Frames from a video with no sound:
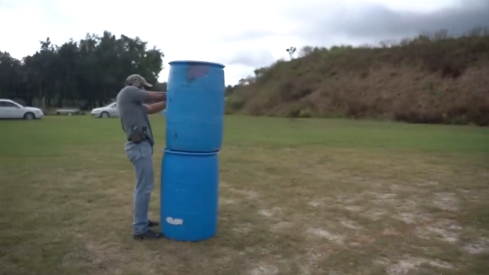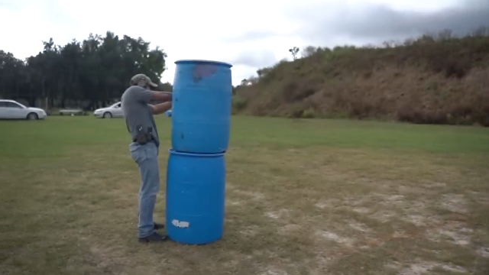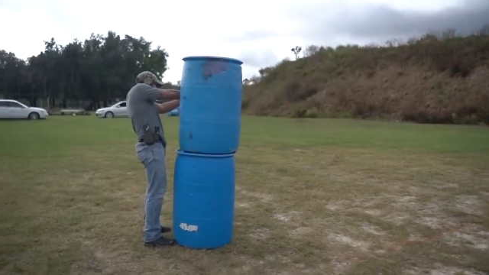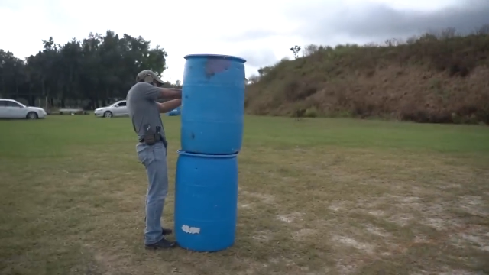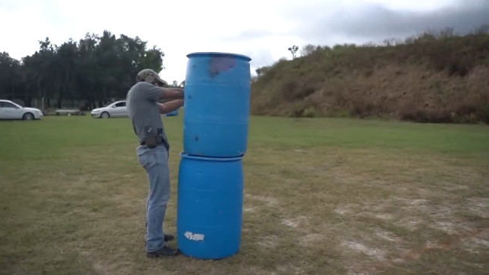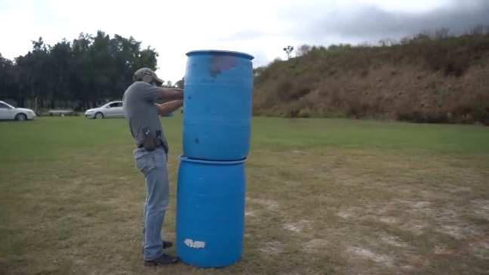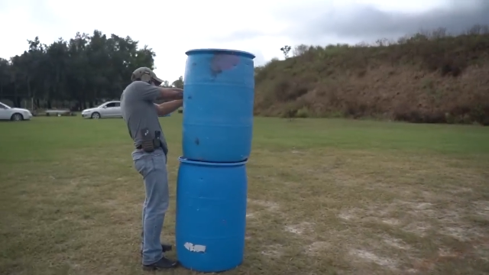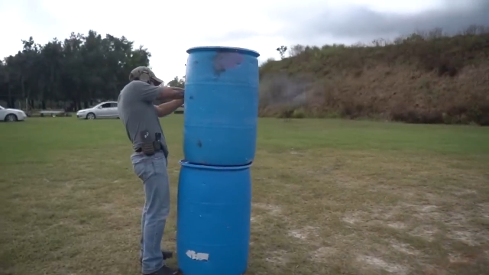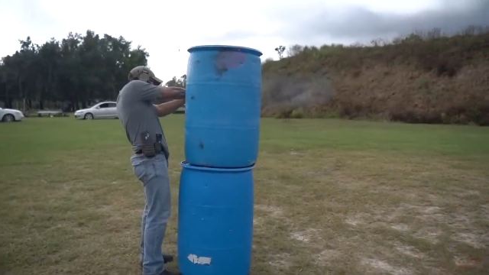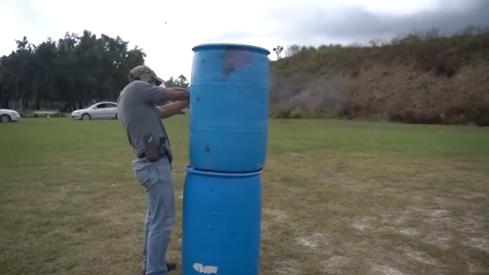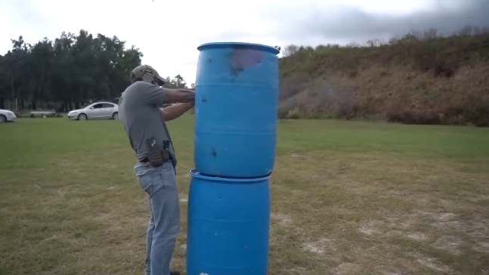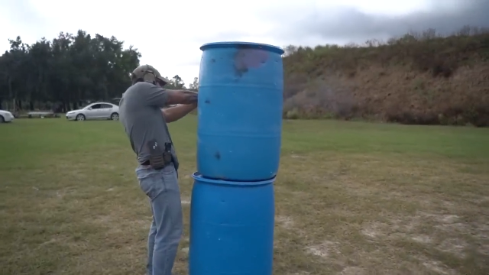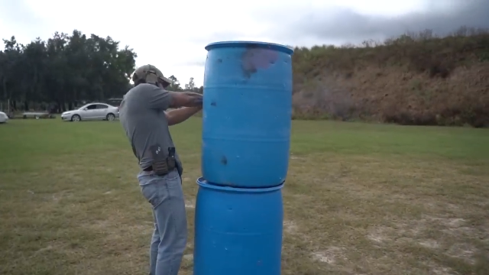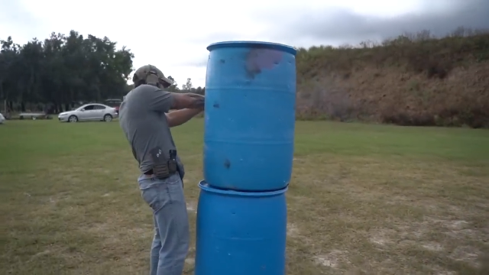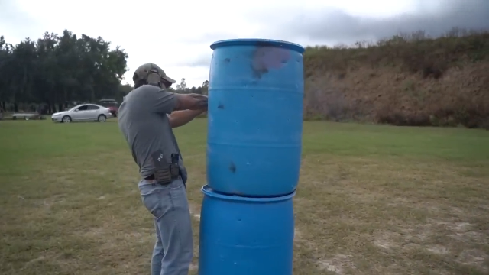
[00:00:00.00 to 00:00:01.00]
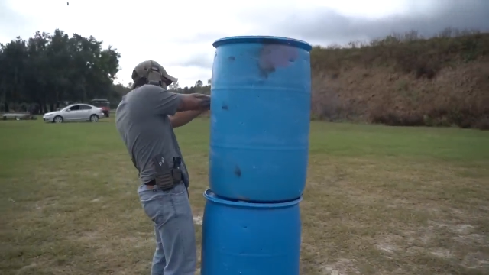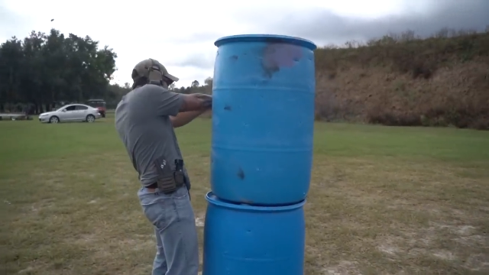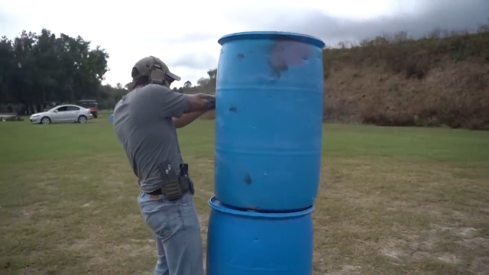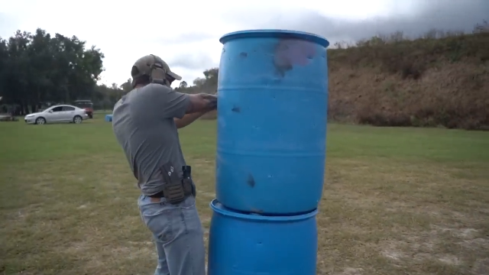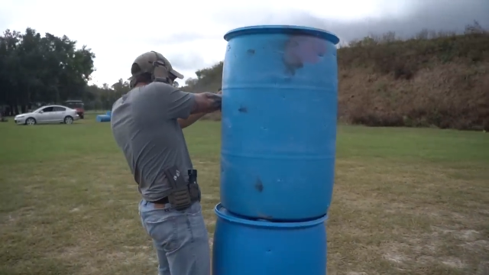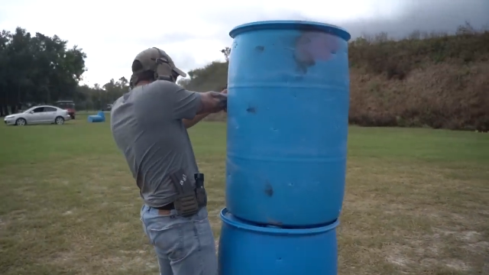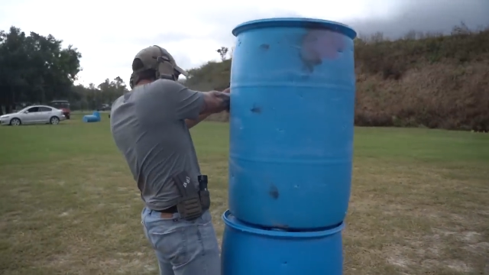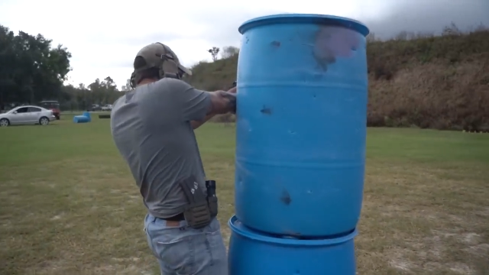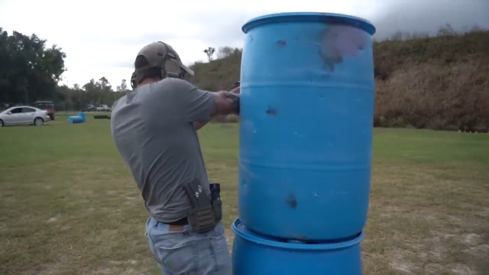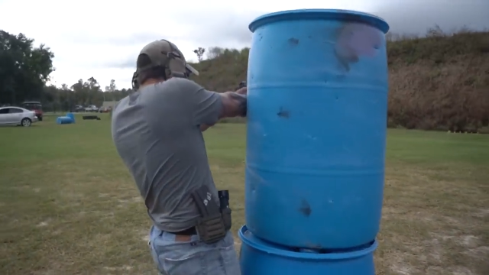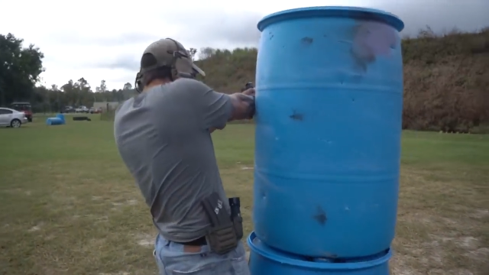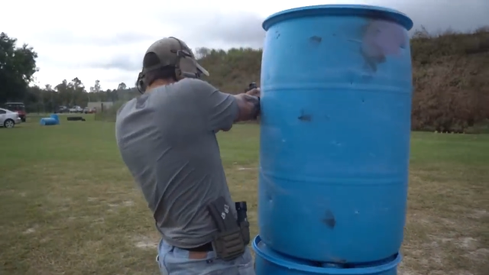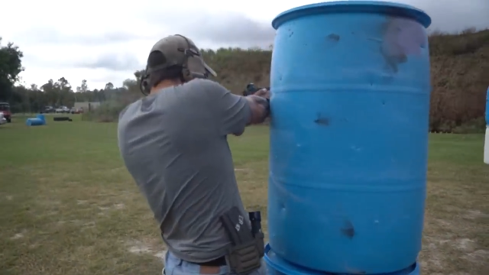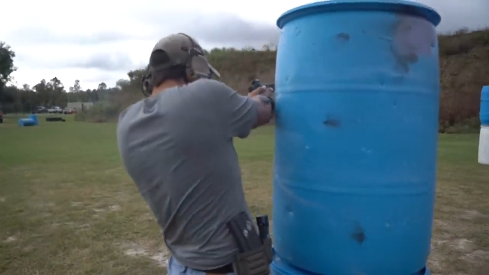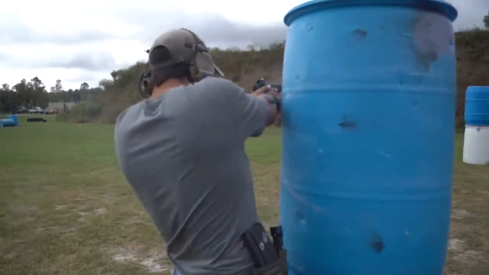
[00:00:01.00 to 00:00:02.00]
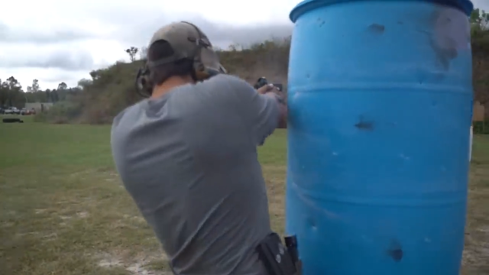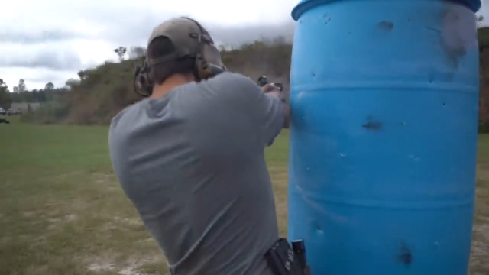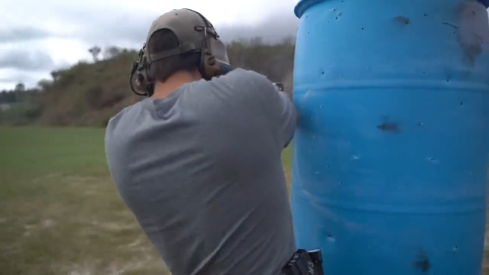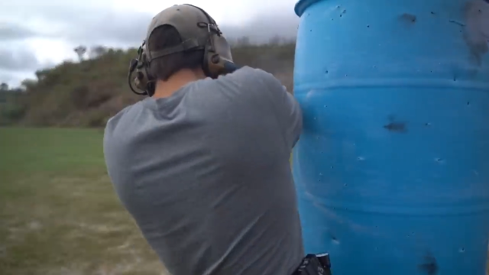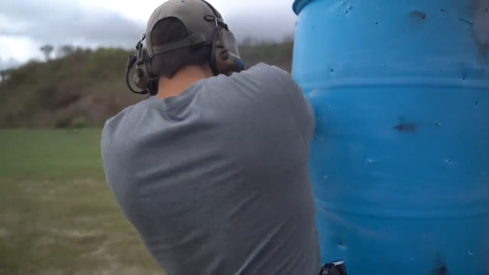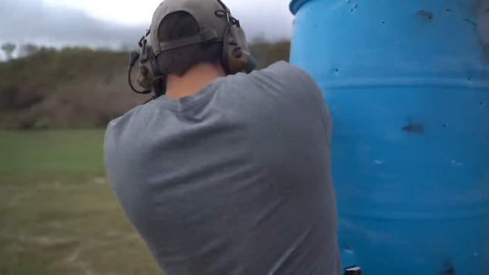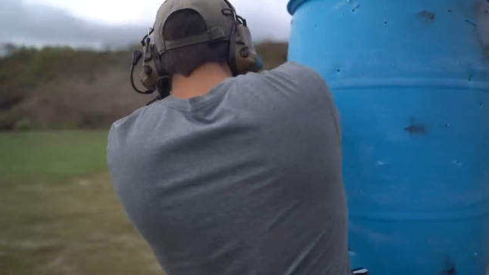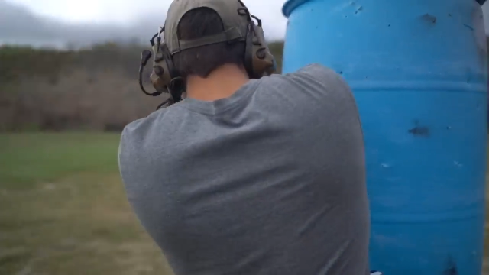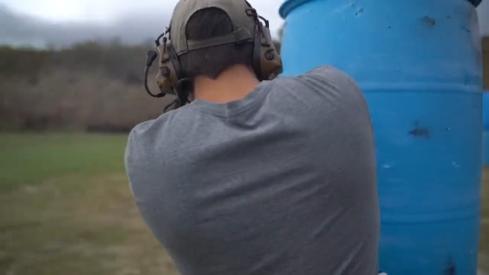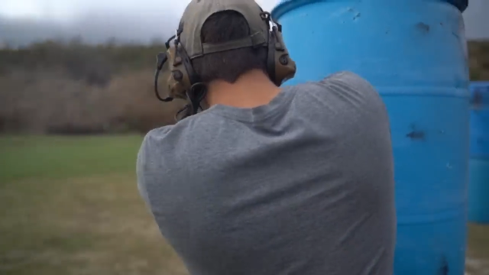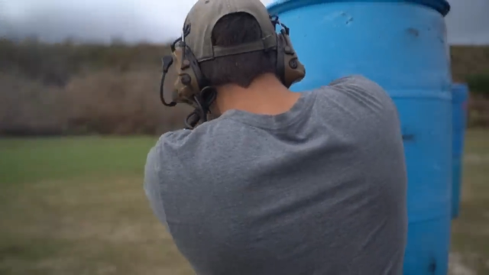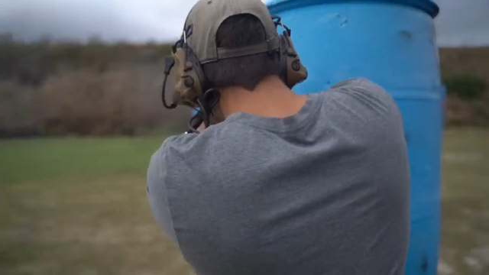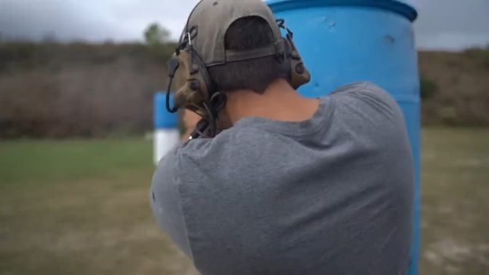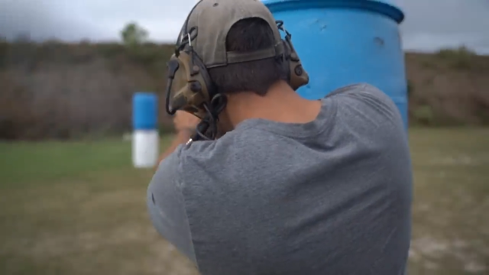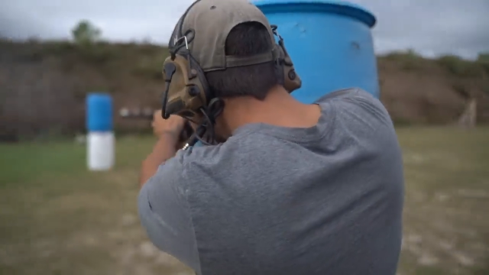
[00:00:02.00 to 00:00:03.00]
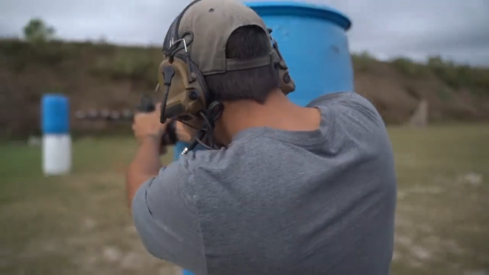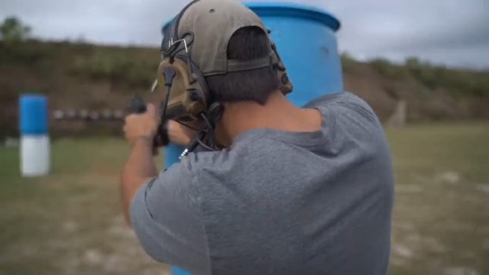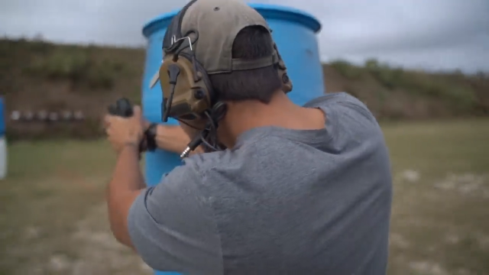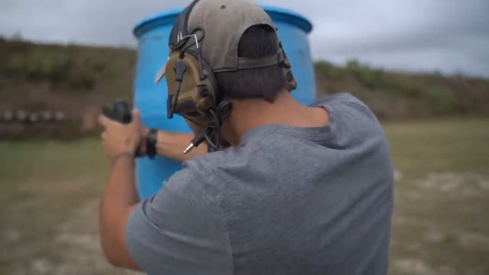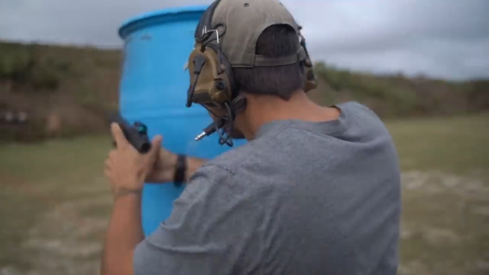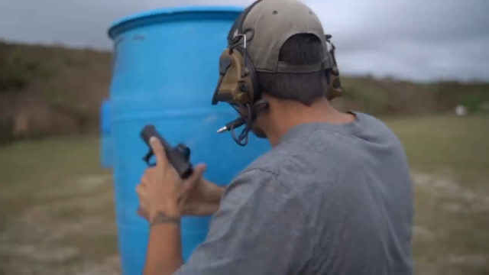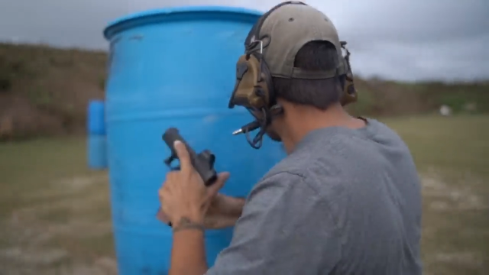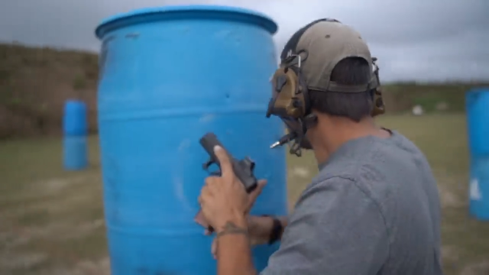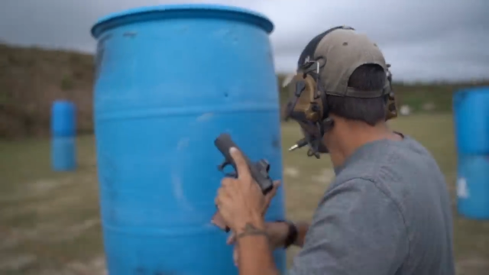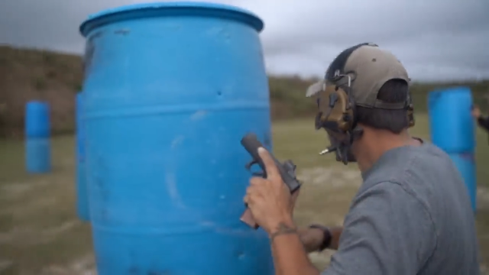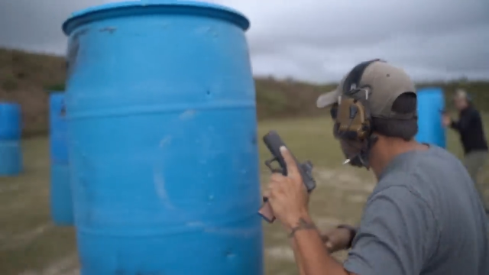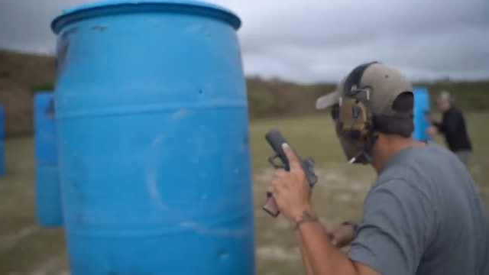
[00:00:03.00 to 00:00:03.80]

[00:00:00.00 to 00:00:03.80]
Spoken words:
No face is visible, so there are no lips to read.